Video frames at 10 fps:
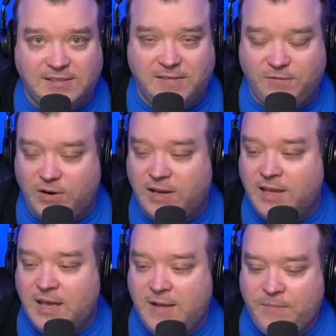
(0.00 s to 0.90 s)
suffering.
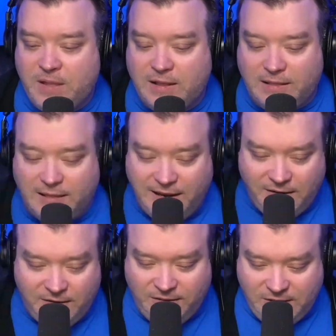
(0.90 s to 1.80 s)

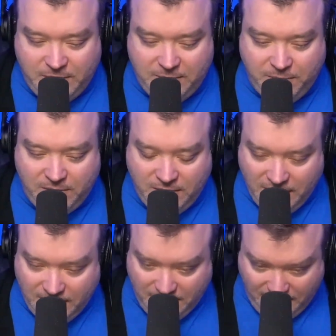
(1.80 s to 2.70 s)
Let all these people
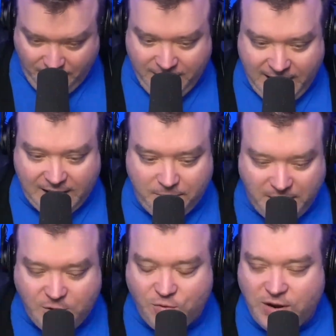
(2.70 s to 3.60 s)
come back,
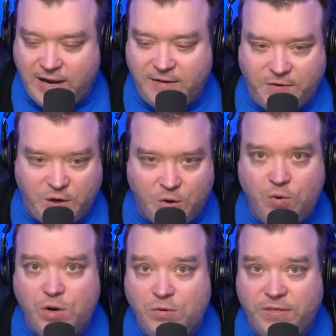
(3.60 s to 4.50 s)
be creative, do
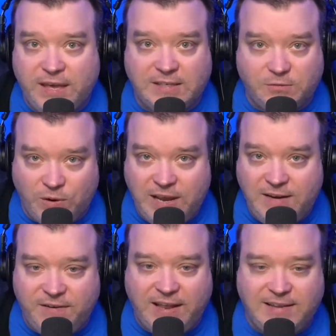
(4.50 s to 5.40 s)
new things,
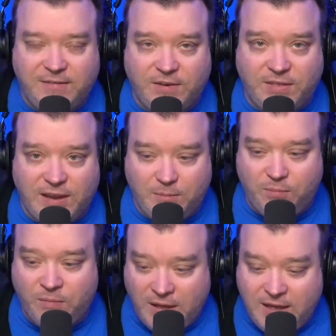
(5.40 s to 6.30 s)
reinvent everything,
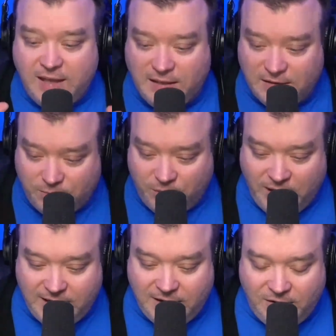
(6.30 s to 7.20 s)

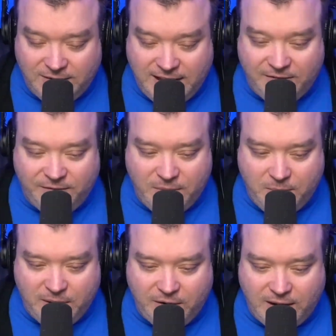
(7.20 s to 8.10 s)
break it all down from the
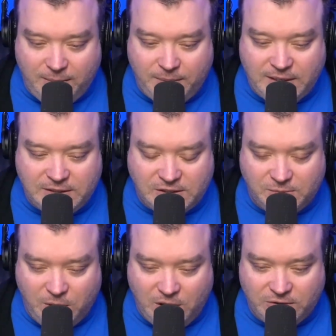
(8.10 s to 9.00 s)
bigger companies to
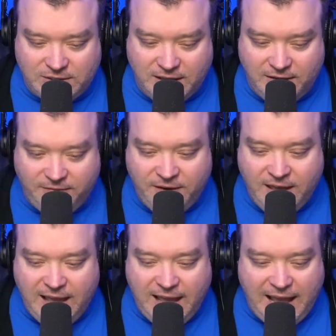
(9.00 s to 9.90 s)
smaller stuff.
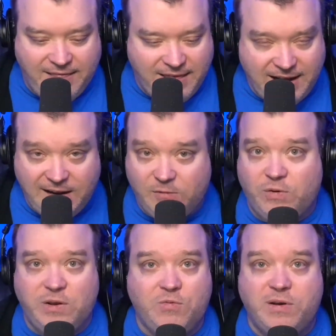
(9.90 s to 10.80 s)
And then it'll
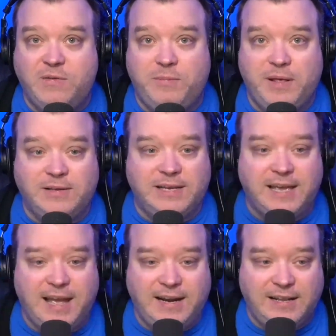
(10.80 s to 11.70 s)
rebuild
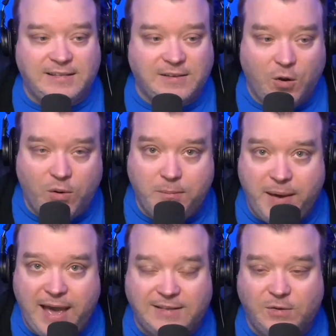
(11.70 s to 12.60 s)
again. It's going
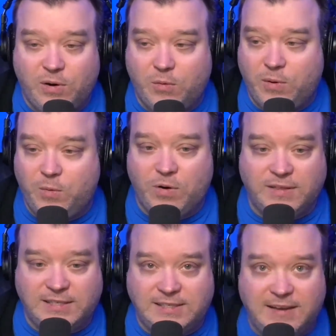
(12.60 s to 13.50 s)
back to where we were
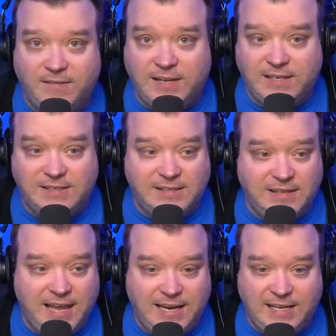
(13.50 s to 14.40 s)
in the 70s and
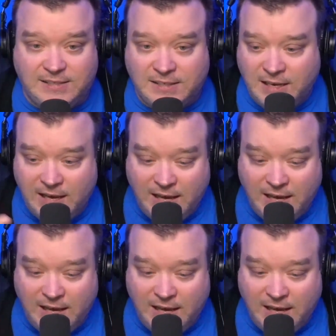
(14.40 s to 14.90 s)
the 80s